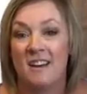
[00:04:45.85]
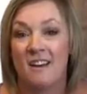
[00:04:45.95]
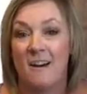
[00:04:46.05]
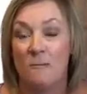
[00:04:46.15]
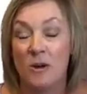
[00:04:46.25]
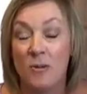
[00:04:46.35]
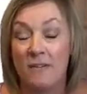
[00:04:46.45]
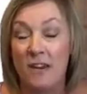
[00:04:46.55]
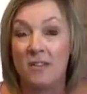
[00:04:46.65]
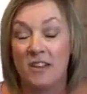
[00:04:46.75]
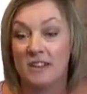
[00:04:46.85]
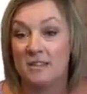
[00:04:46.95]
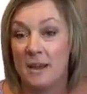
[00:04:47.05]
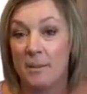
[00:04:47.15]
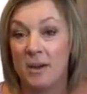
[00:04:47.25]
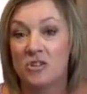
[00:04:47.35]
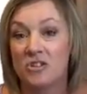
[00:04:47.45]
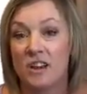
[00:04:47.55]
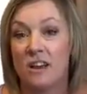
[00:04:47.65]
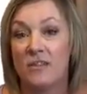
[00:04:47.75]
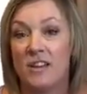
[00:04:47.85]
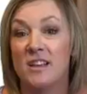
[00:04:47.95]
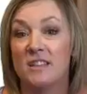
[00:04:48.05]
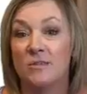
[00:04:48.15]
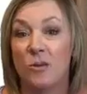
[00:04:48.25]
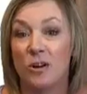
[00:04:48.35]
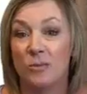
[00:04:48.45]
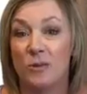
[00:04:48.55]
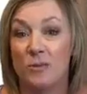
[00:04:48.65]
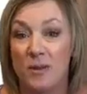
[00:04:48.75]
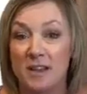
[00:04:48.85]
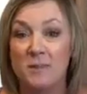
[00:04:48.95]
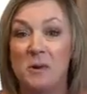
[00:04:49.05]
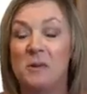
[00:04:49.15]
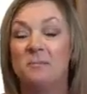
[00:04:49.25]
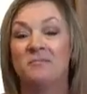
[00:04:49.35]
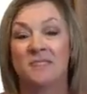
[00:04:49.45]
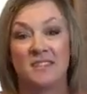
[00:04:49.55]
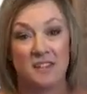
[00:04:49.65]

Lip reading: One of my favorite things to take pictures of is water balloon baseball.